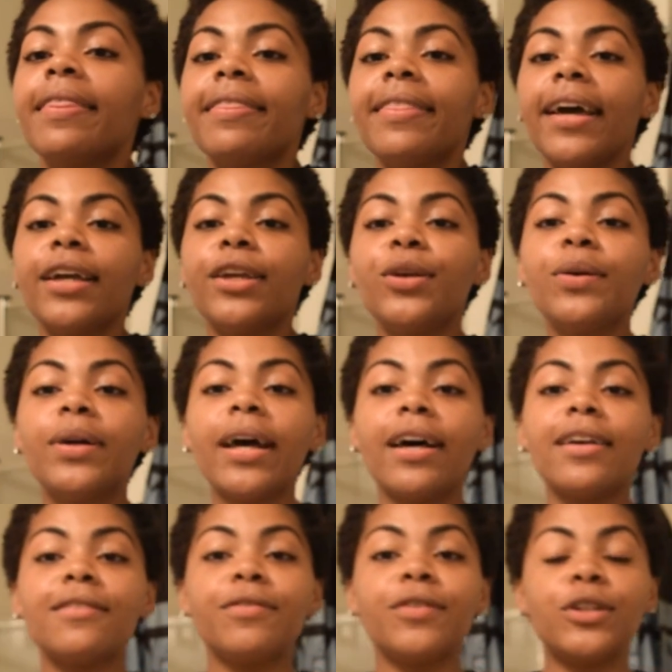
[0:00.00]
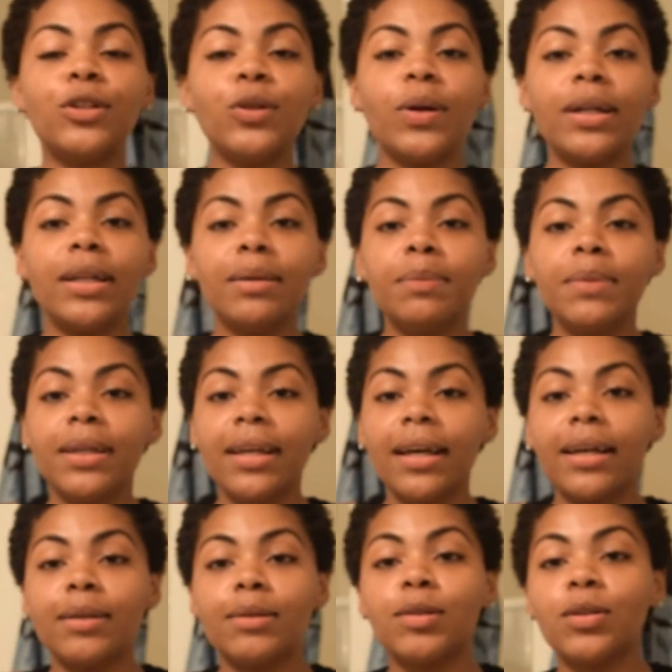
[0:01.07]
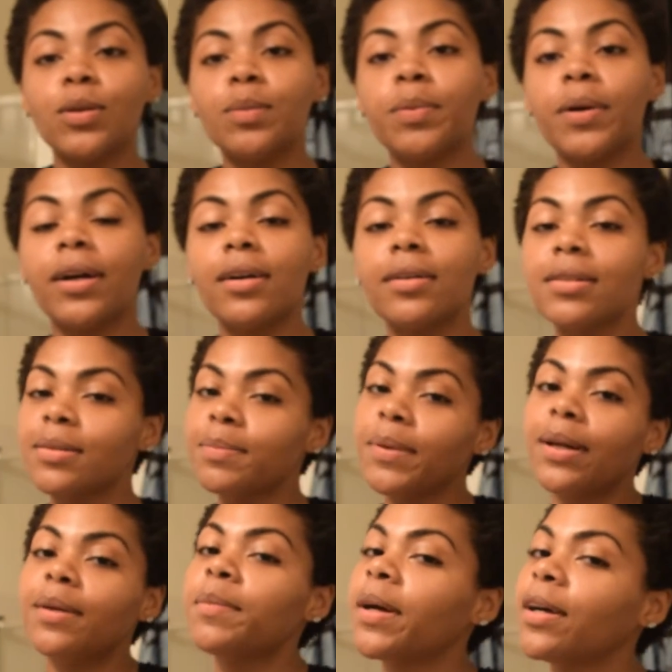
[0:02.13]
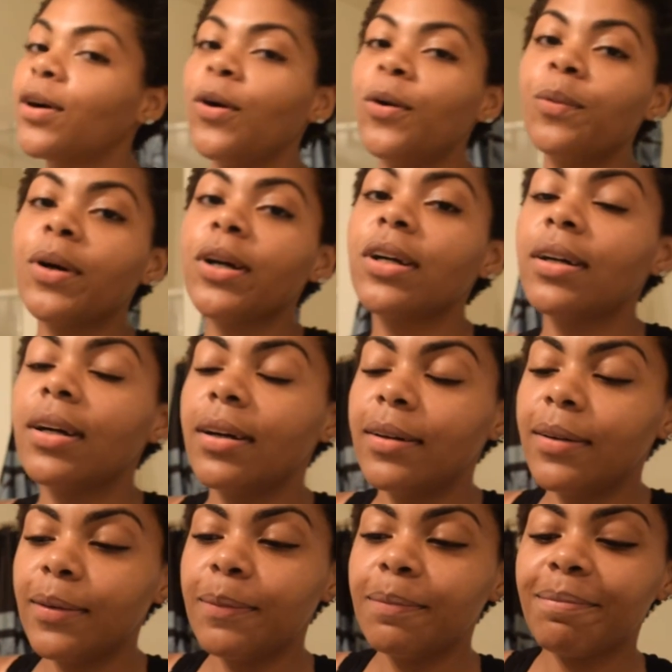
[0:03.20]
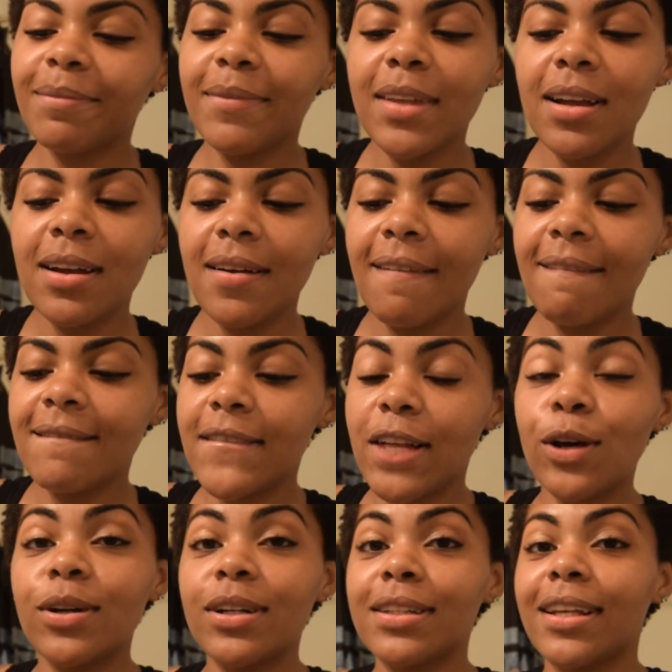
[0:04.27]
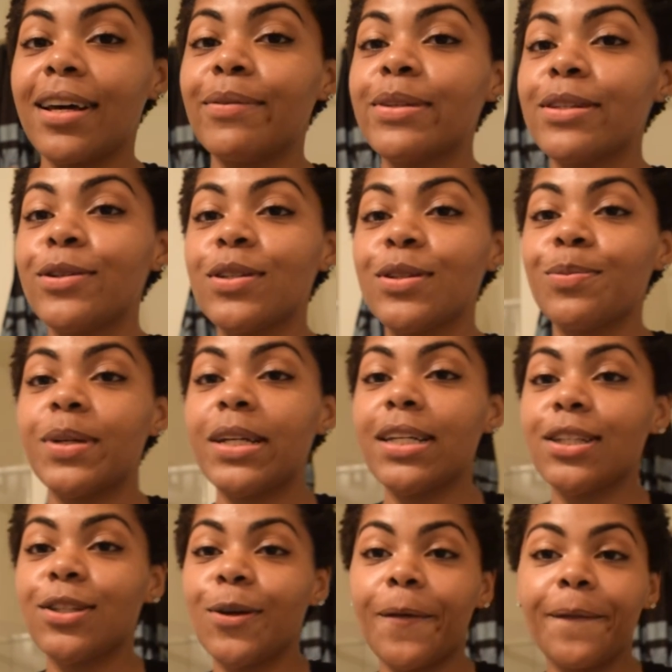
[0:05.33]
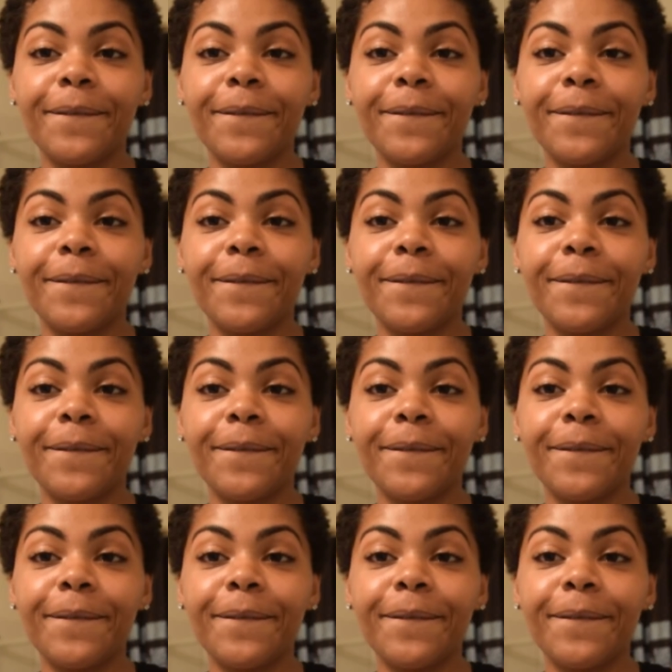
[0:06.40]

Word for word: Thank you guys for joining me. I am so proud. Somebody, my coworker, um, noticed I was losing weight, so